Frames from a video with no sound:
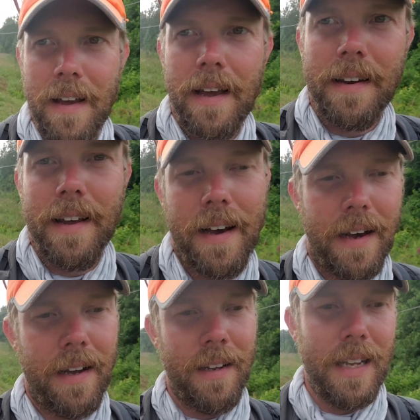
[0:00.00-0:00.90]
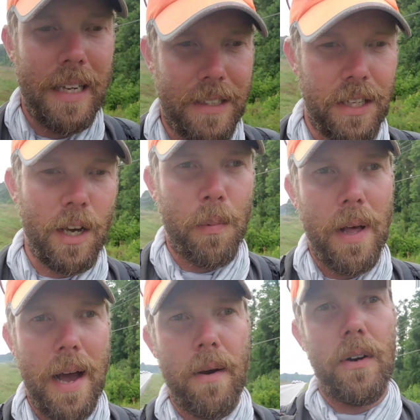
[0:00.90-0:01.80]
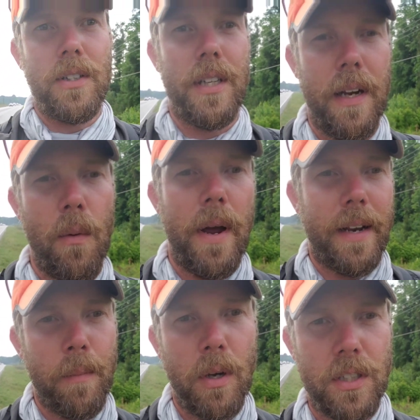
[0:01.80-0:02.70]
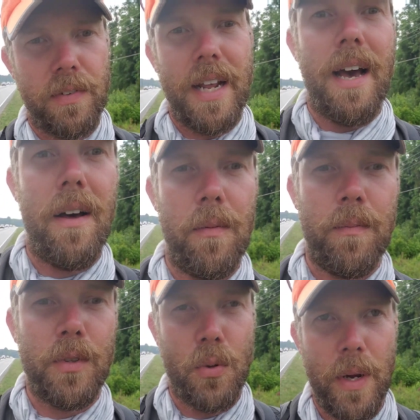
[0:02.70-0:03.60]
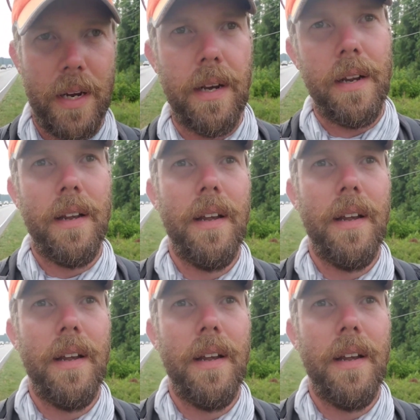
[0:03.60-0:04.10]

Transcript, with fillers: and uh, lasted a couple hours and I waited most of it out between